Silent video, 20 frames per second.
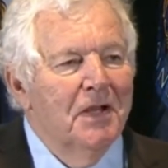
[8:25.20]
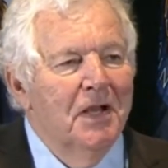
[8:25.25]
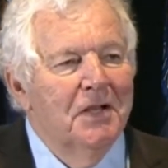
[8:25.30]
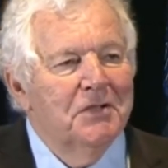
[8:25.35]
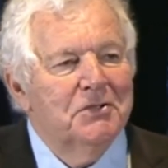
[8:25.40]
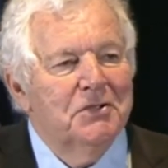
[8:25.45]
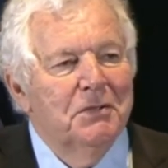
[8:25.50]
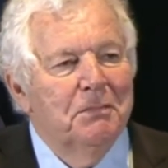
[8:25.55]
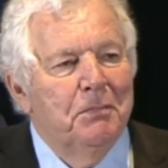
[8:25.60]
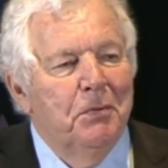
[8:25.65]

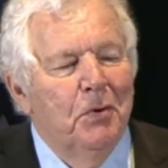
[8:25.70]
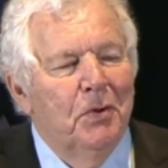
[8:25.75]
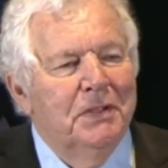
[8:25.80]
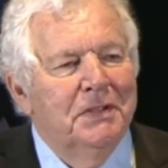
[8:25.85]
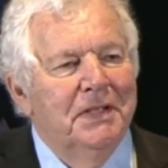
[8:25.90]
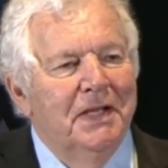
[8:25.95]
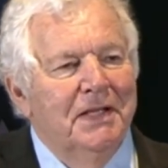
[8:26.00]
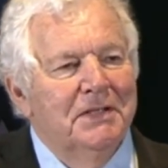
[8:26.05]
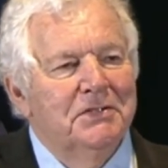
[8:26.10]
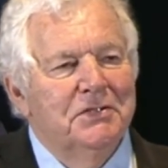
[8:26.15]
support
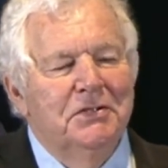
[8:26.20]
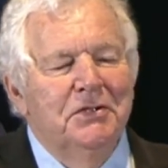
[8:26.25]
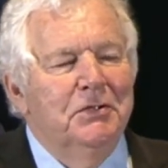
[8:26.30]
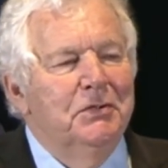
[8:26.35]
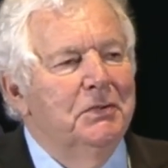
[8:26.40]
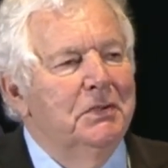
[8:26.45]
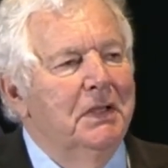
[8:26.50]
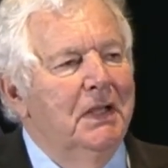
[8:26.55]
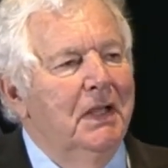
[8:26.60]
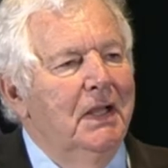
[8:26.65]
that
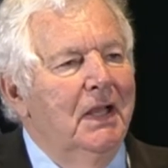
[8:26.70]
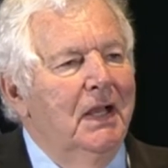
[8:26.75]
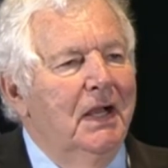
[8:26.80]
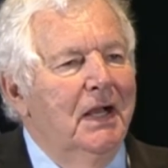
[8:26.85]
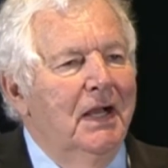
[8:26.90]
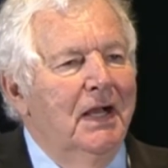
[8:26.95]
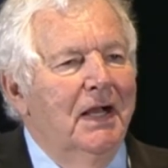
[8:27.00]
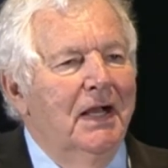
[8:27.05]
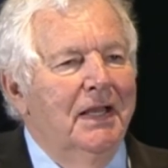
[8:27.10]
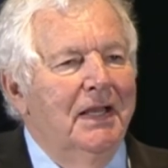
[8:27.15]
student,
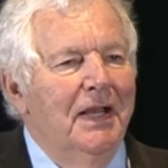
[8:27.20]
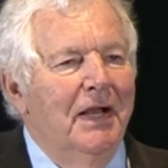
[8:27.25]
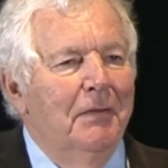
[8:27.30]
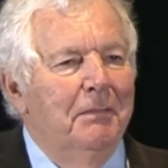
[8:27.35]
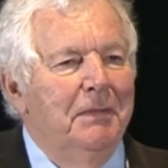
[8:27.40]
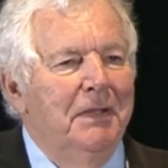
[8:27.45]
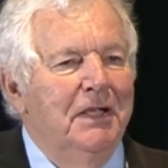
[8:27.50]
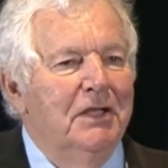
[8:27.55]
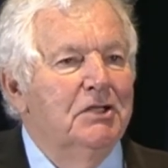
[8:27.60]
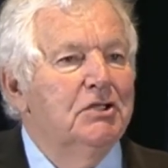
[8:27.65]
now
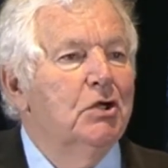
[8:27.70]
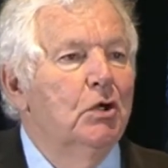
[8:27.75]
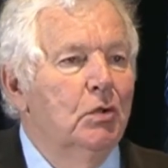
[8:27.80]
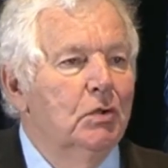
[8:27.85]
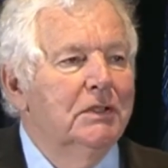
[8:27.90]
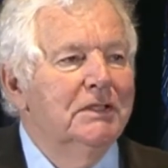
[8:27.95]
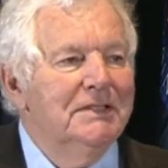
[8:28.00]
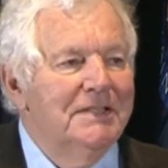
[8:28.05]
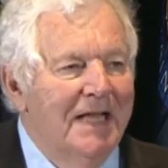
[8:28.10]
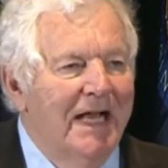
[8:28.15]
being
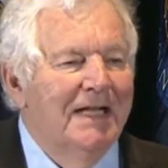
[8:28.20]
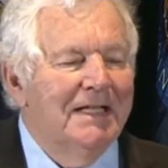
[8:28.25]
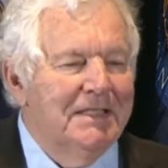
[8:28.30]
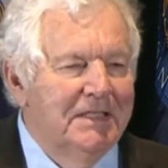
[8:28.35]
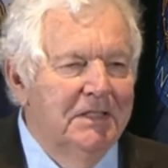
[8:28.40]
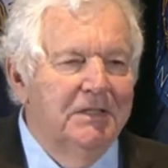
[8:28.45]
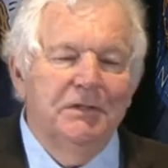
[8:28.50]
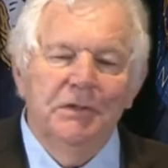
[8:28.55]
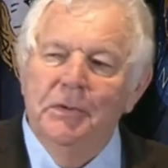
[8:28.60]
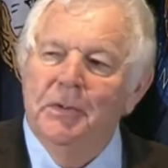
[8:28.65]
told not
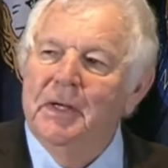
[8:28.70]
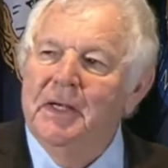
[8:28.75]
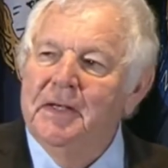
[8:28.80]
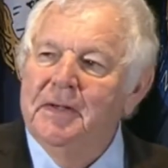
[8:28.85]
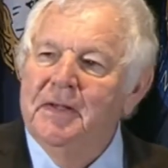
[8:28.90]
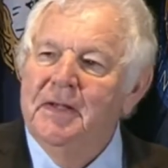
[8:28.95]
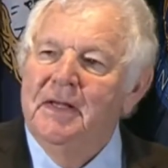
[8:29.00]
to do it.